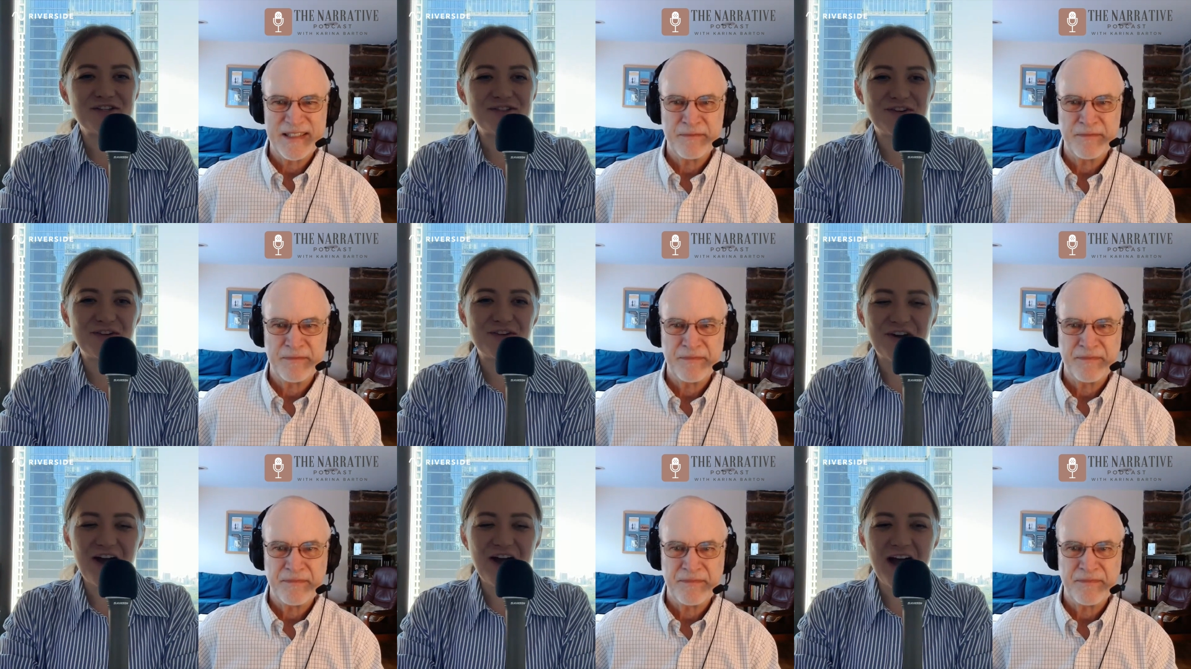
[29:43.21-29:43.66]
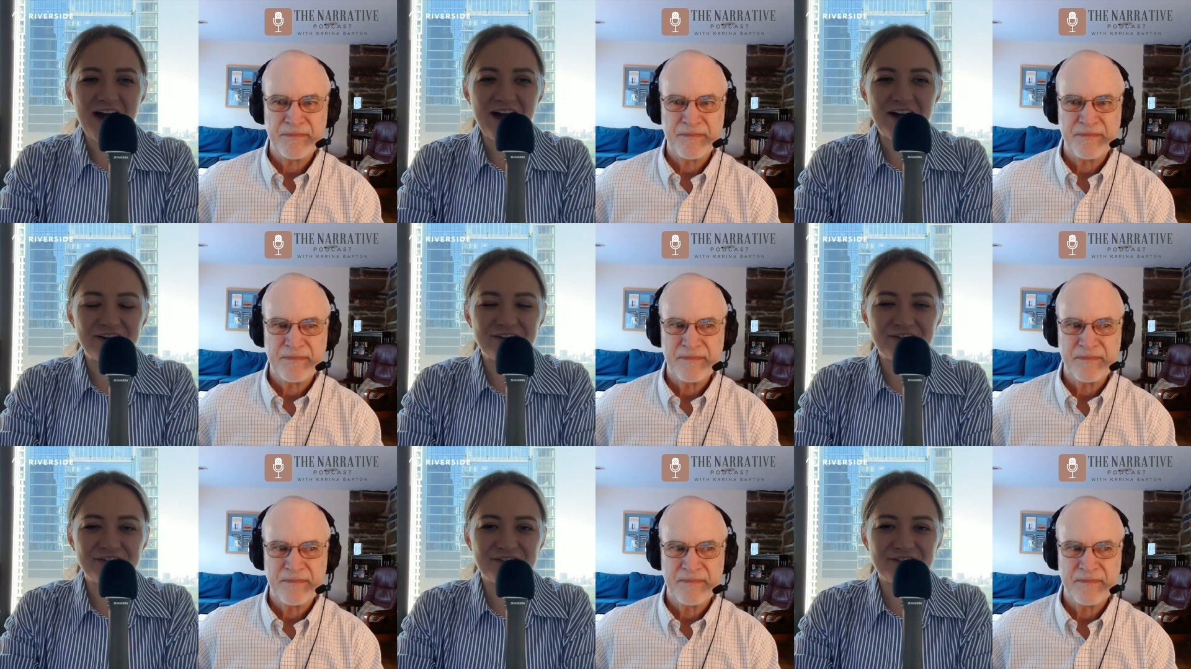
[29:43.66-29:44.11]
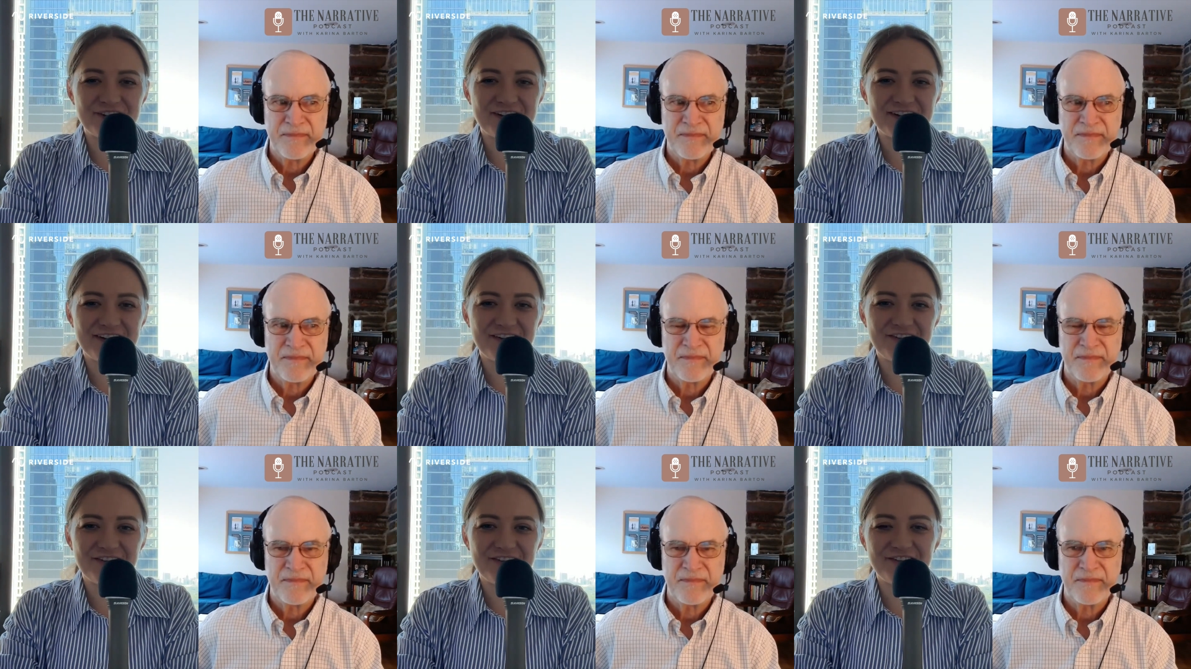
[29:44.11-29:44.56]
Speaker 1: Do you have
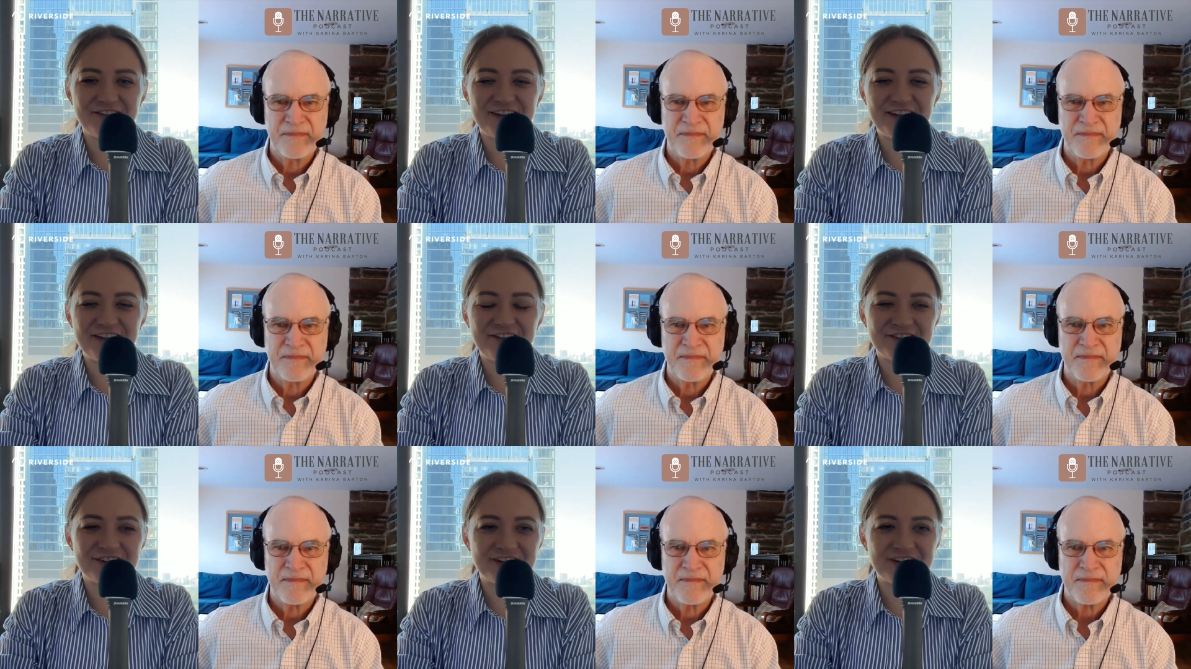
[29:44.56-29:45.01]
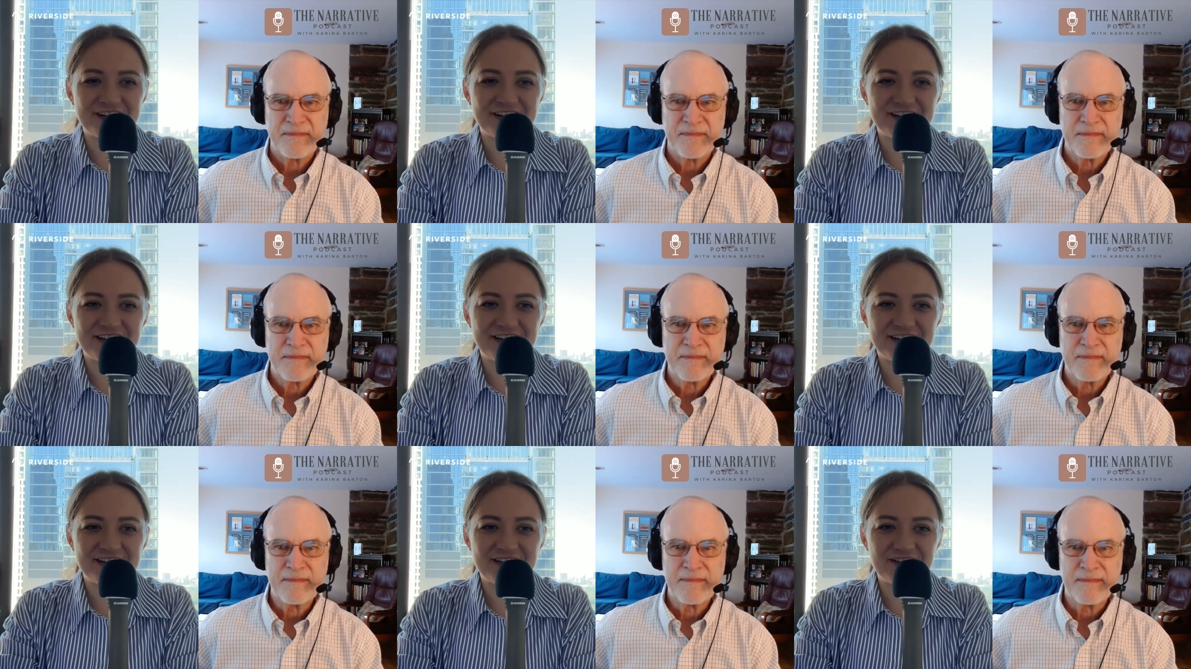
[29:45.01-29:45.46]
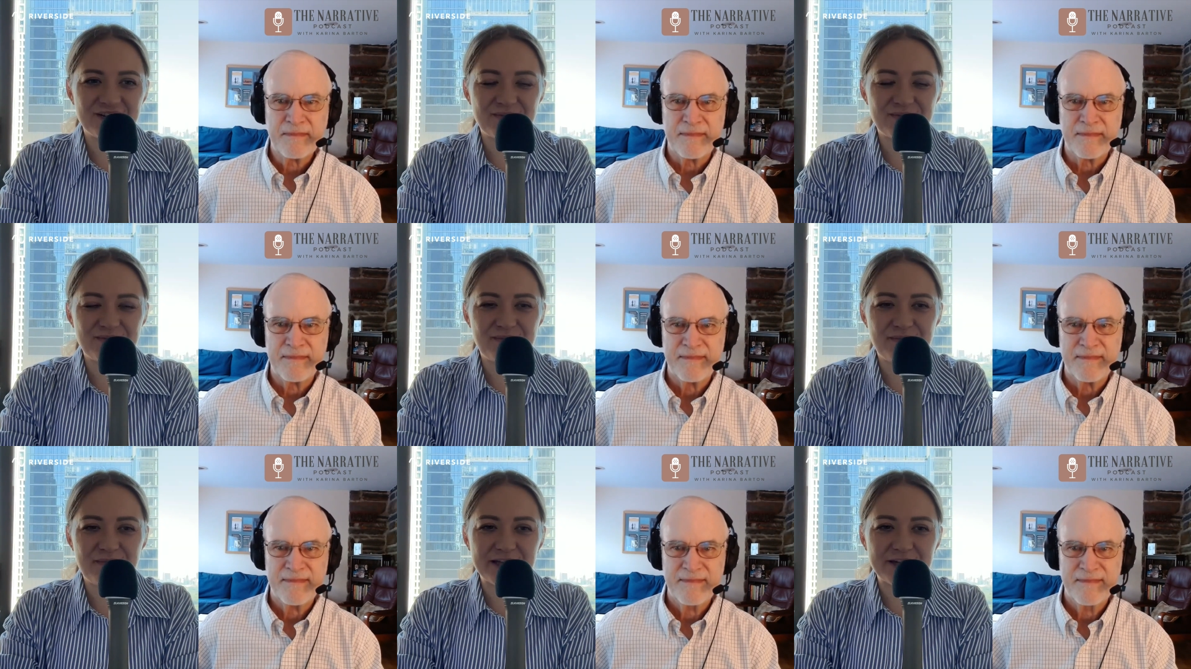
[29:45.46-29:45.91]
a favorite
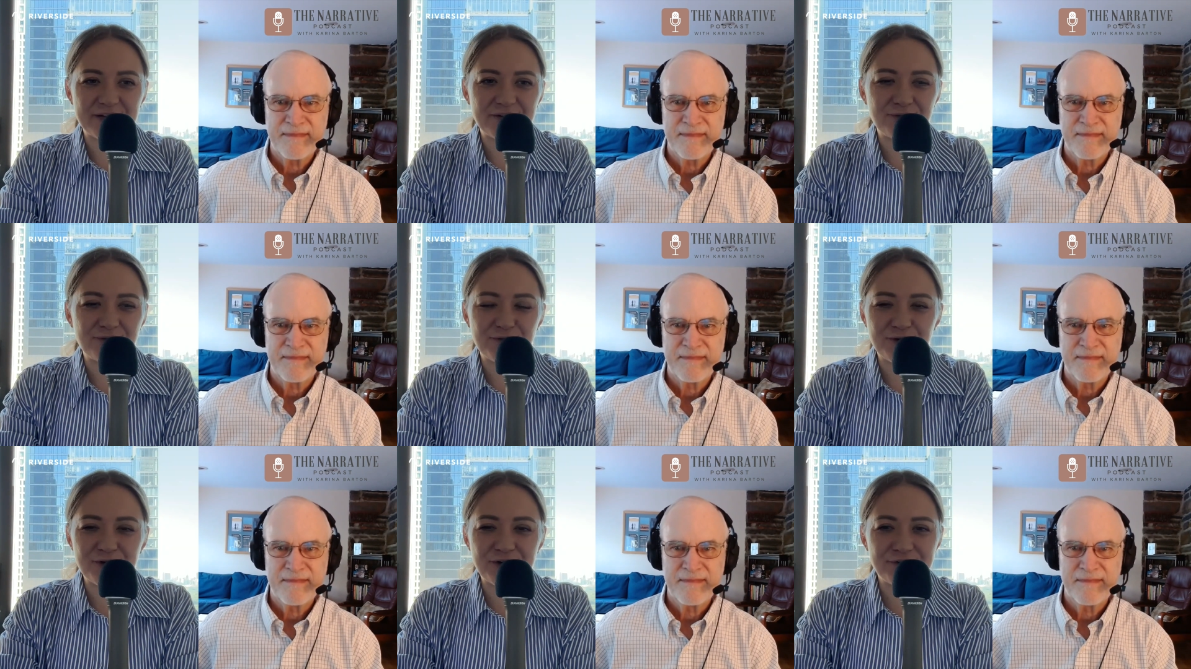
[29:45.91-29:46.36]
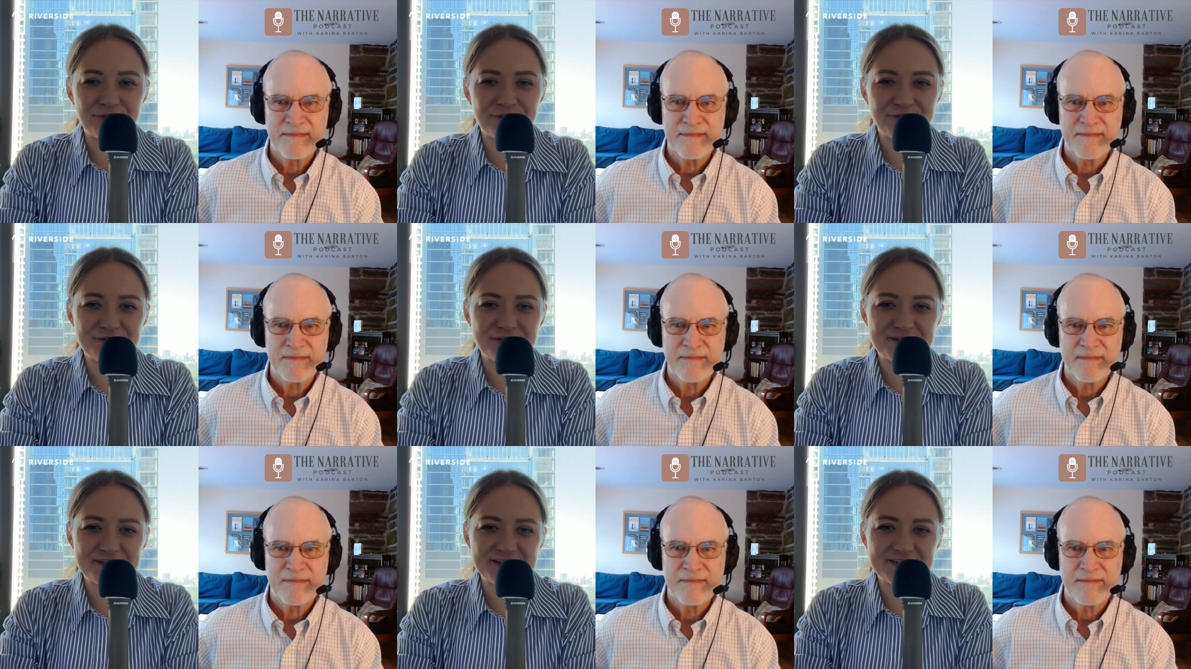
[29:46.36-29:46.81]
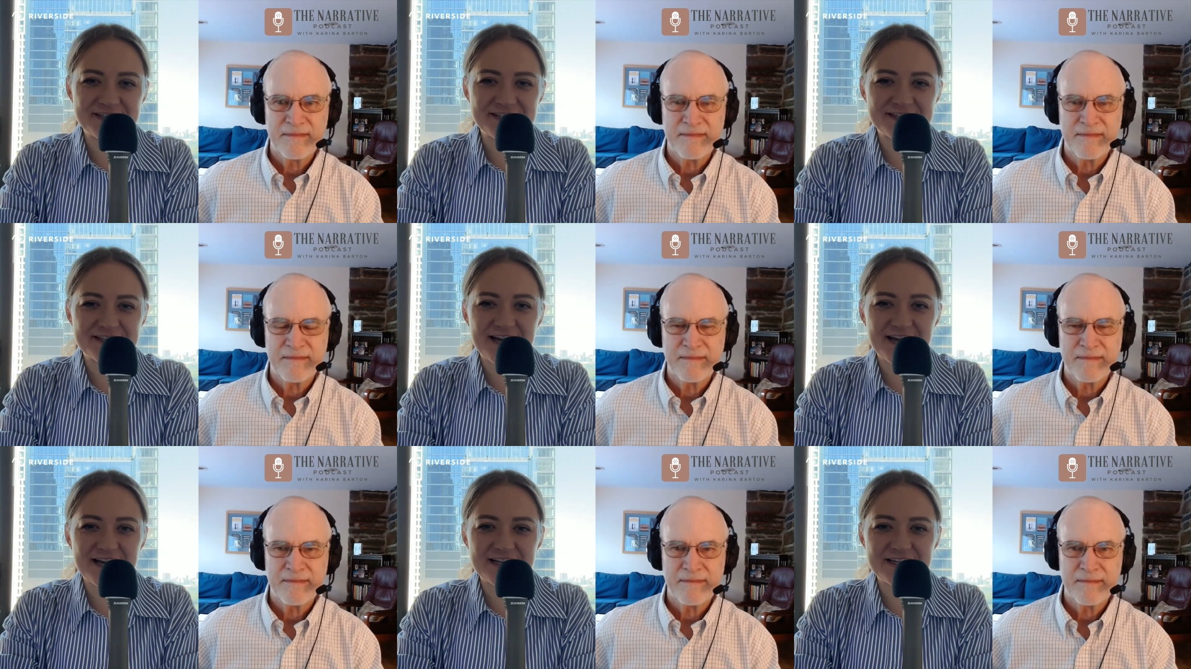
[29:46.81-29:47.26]
metaphor for
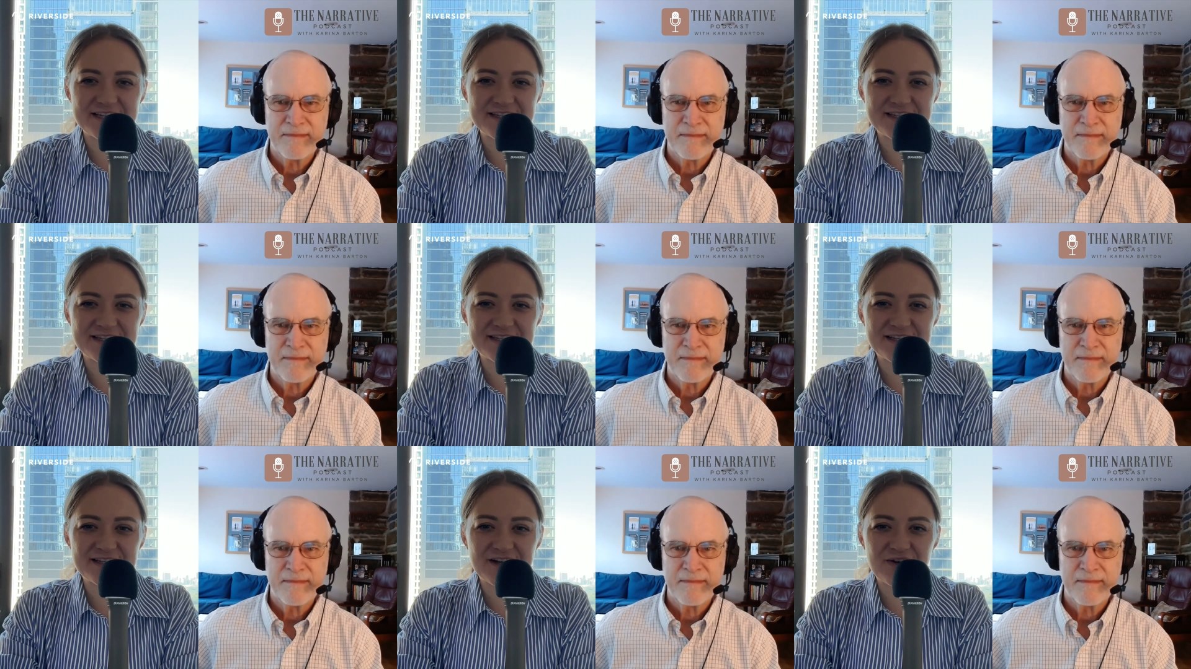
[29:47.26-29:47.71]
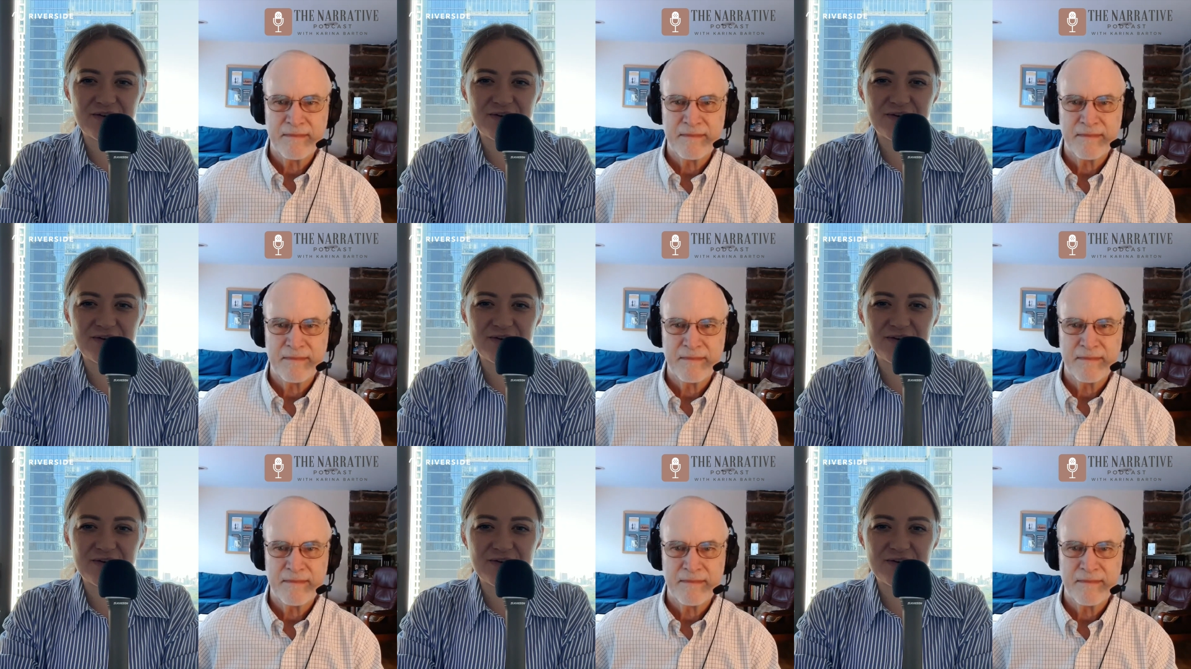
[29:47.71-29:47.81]
success?